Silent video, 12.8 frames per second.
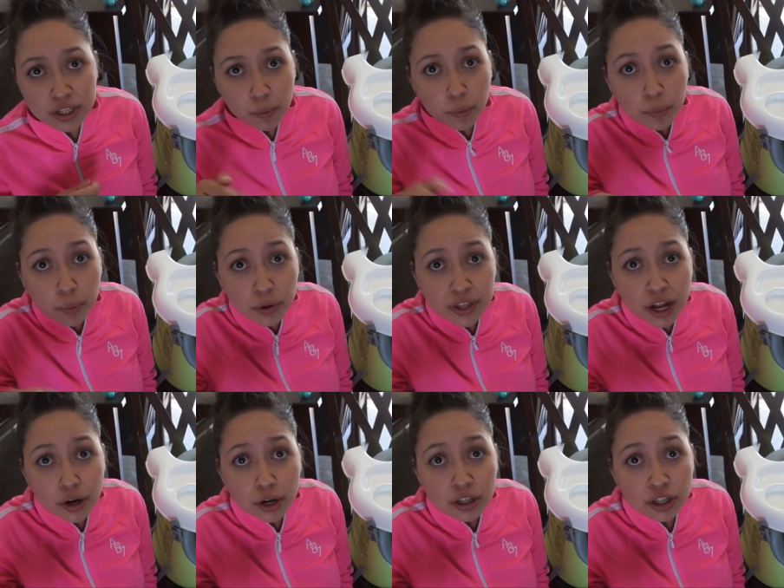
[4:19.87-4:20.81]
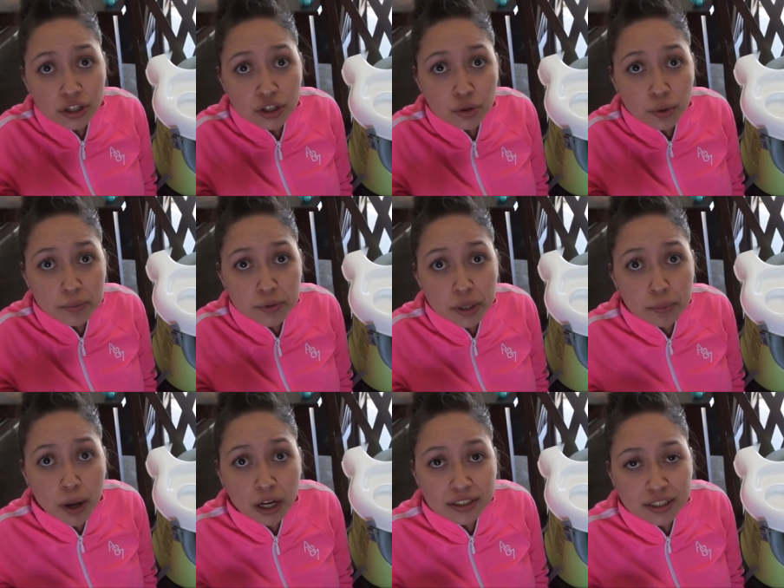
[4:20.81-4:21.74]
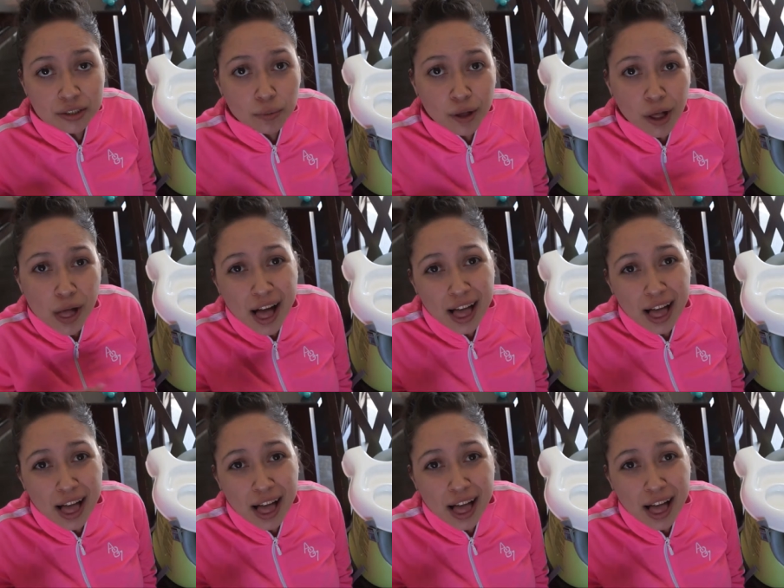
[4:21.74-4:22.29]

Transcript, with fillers: I will put that in the description box as well